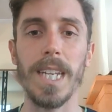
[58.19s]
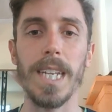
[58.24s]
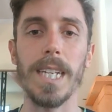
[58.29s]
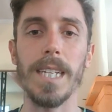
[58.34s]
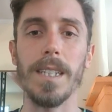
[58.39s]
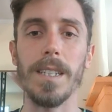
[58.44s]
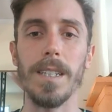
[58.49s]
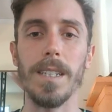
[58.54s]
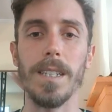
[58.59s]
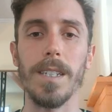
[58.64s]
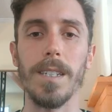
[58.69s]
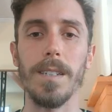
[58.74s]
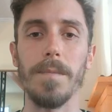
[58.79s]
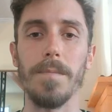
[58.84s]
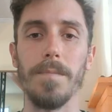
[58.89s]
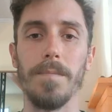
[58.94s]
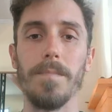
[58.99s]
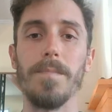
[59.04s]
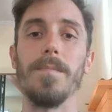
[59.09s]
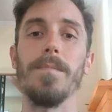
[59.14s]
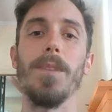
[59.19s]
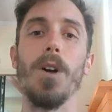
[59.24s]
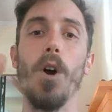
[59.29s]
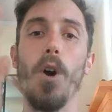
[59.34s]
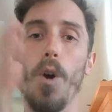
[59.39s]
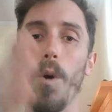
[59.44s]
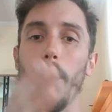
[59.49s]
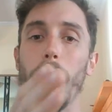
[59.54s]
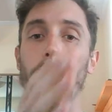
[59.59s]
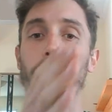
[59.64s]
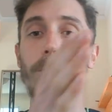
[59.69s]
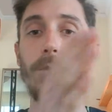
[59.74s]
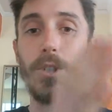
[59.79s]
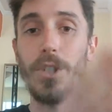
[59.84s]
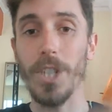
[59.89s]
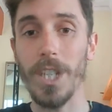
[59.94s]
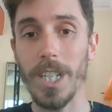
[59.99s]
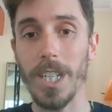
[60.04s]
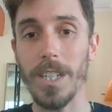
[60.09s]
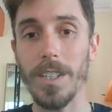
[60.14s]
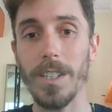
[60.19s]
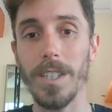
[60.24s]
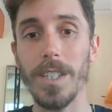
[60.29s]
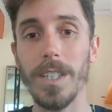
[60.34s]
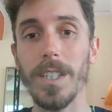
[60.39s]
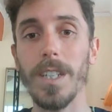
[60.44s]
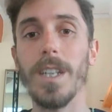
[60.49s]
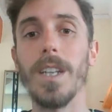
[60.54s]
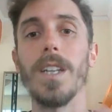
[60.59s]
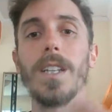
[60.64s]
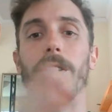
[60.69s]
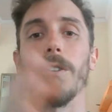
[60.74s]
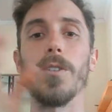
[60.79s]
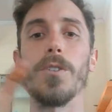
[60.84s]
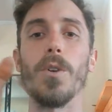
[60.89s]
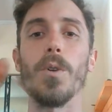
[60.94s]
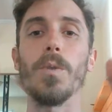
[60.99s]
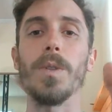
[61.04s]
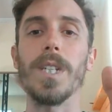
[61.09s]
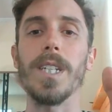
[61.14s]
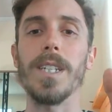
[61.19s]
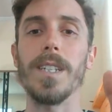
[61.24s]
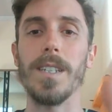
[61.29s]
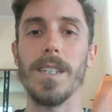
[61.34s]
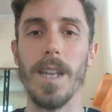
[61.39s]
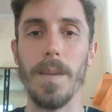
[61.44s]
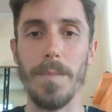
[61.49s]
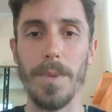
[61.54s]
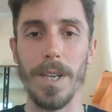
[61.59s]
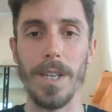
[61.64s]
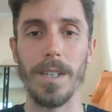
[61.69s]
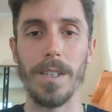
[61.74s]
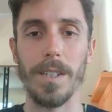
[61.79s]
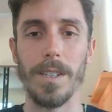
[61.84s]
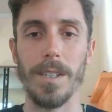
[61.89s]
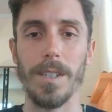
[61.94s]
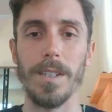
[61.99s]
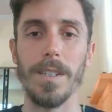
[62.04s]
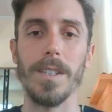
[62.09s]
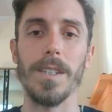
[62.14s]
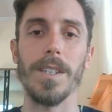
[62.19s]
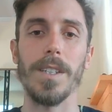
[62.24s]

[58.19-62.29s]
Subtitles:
In the Homo genus, there's only sapiens.